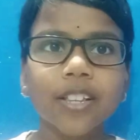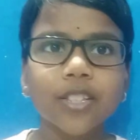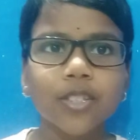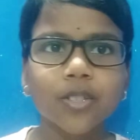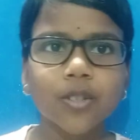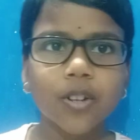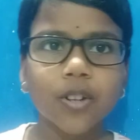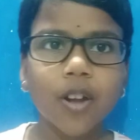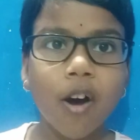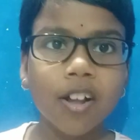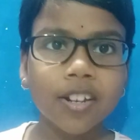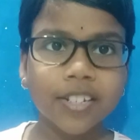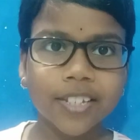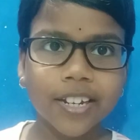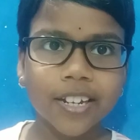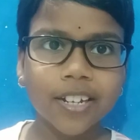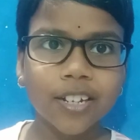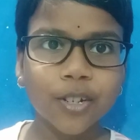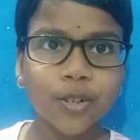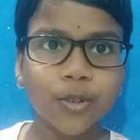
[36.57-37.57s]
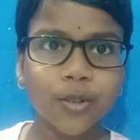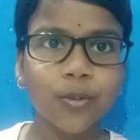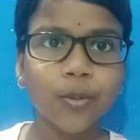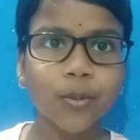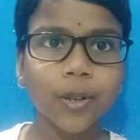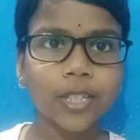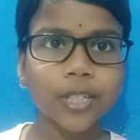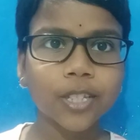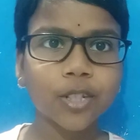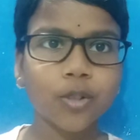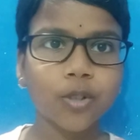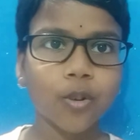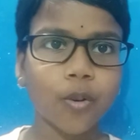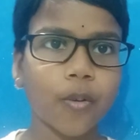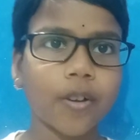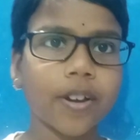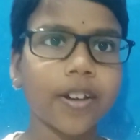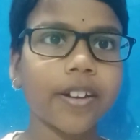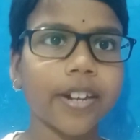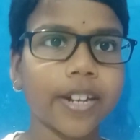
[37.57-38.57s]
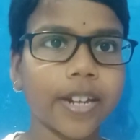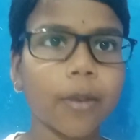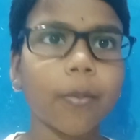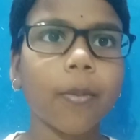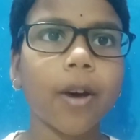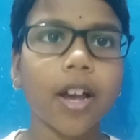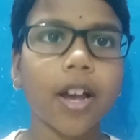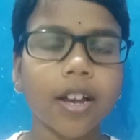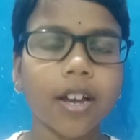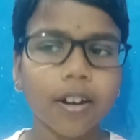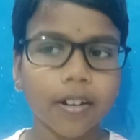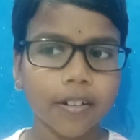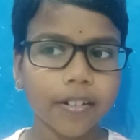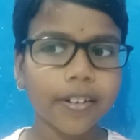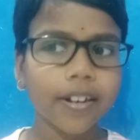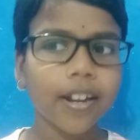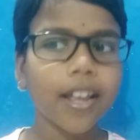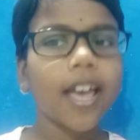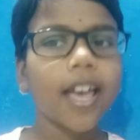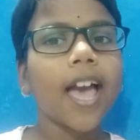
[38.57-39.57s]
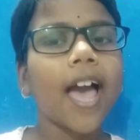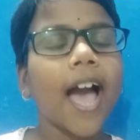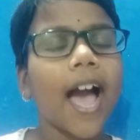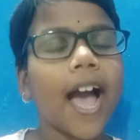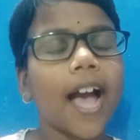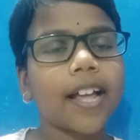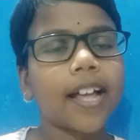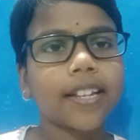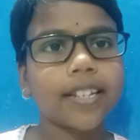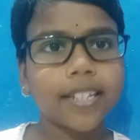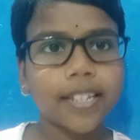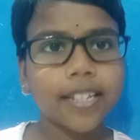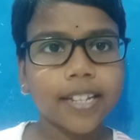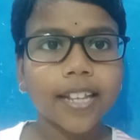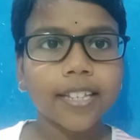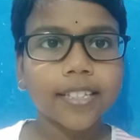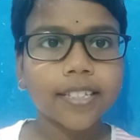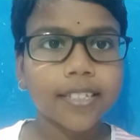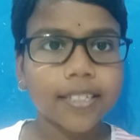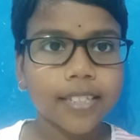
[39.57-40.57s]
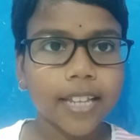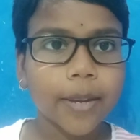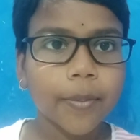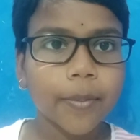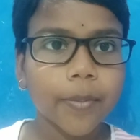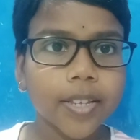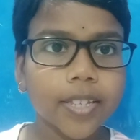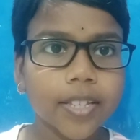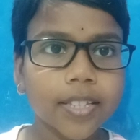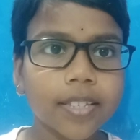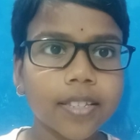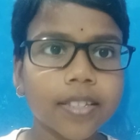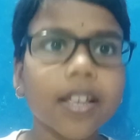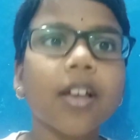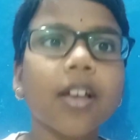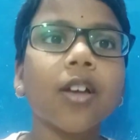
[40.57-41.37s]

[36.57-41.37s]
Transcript: So now I'll tell you one story written by her and its name is